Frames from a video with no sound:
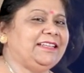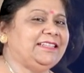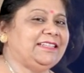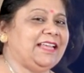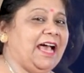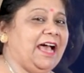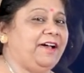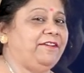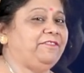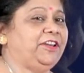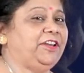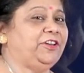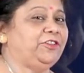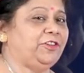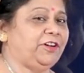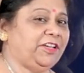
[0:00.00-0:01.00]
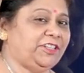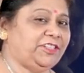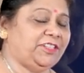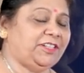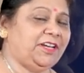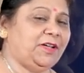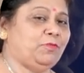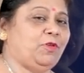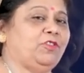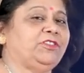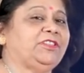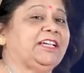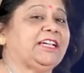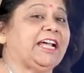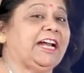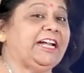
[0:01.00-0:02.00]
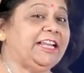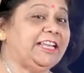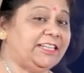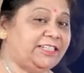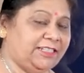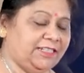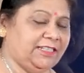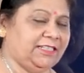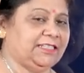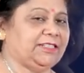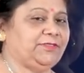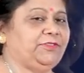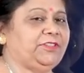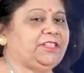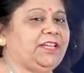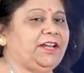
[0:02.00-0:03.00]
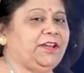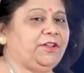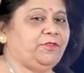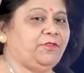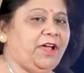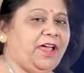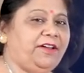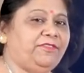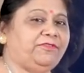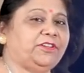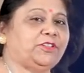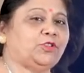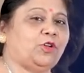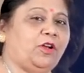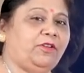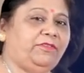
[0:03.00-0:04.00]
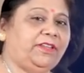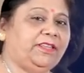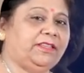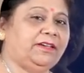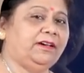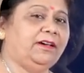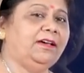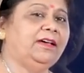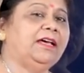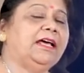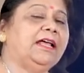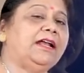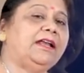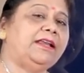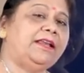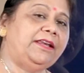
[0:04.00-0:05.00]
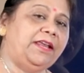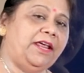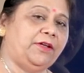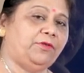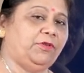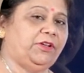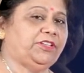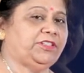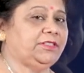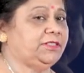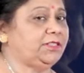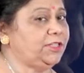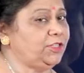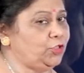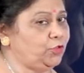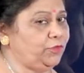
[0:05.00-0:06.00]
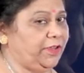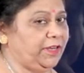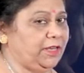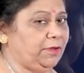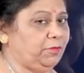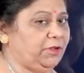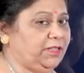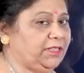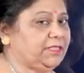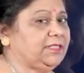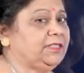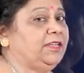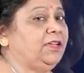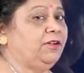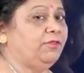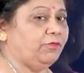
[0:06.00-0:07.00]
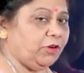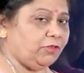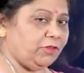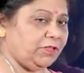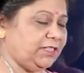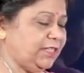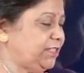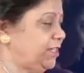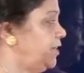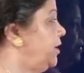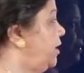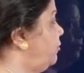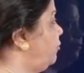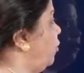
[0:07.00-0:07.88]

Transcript: us have an introduction about the conditions which are required for solving the linear equations in two variables. What was the general